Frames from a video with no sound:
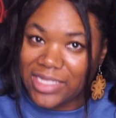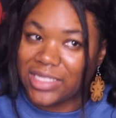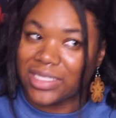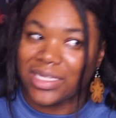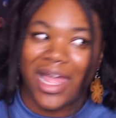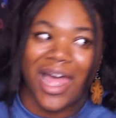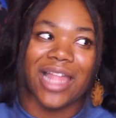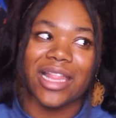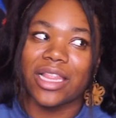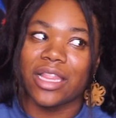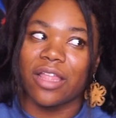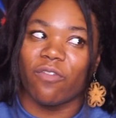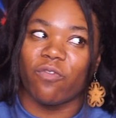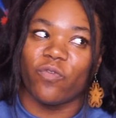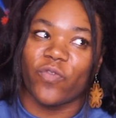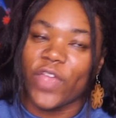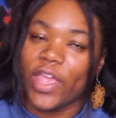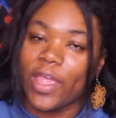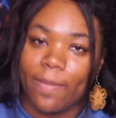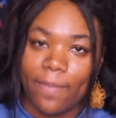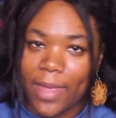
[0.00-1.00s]
not the
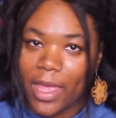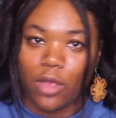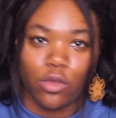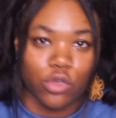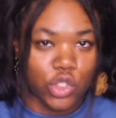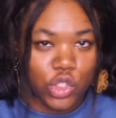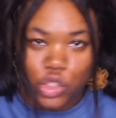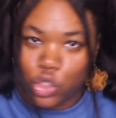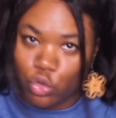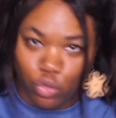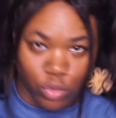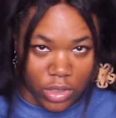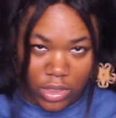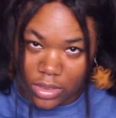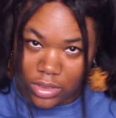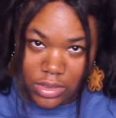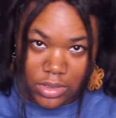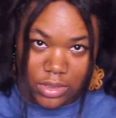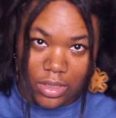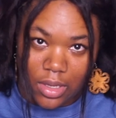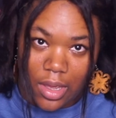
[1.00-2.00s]
female
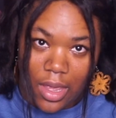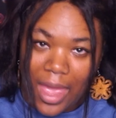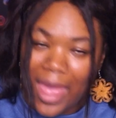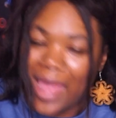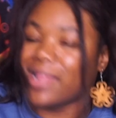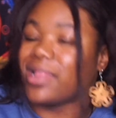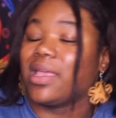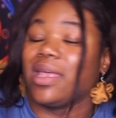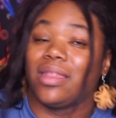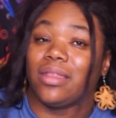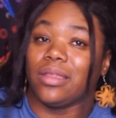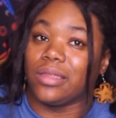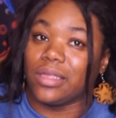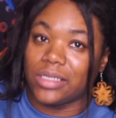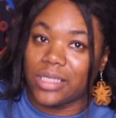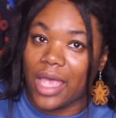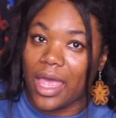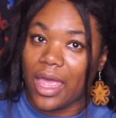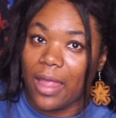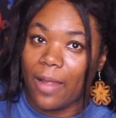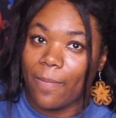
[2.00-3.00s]
students at the end of the
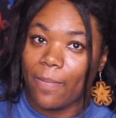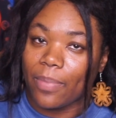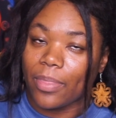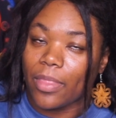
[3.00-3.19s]
day.